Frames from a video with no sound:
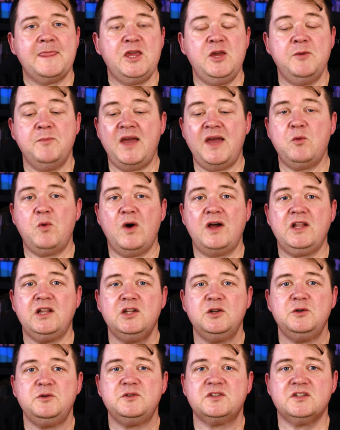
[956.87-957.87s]
you may well
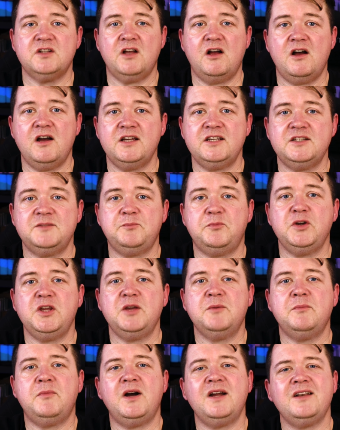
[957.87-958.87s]
lose size, but
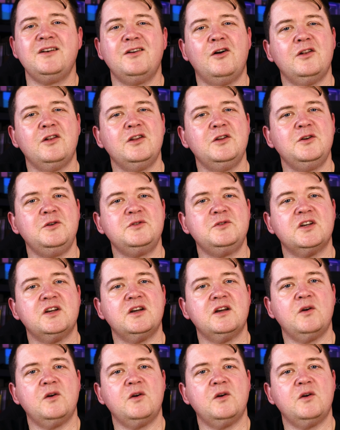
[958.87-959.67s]
you might not lose